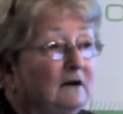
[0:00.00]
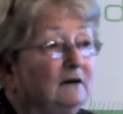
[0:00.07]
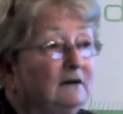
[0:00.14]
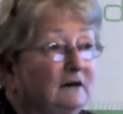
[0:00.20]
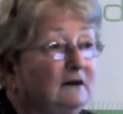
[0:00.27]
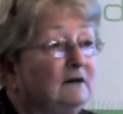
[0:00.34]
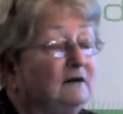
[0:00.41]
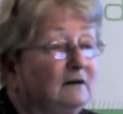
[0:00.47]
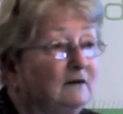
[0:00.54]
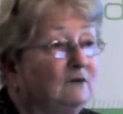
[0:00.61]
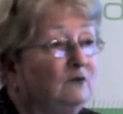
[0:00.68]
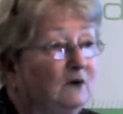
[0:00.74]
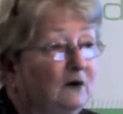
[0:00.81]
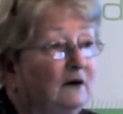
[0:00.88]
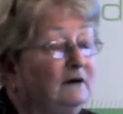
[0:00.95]
this is
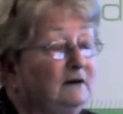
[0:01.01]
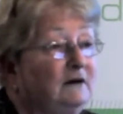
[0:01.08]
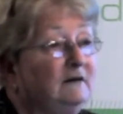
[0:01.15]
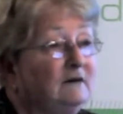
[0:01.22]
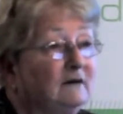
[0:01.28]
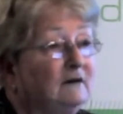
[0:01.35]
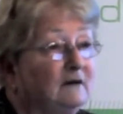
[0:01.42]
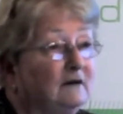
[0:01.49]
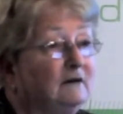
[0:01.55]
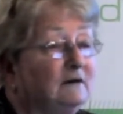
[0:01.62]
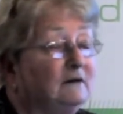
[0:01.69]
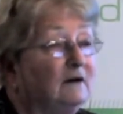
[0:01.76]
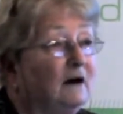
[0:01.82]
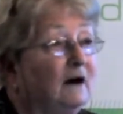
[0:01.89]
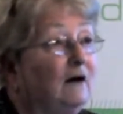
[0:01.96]
an
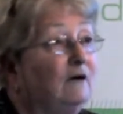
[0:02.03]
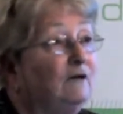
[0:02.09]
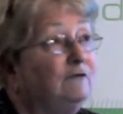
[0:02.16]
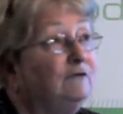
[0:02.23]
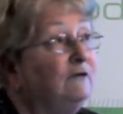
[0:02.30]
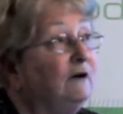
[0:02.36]
incident of,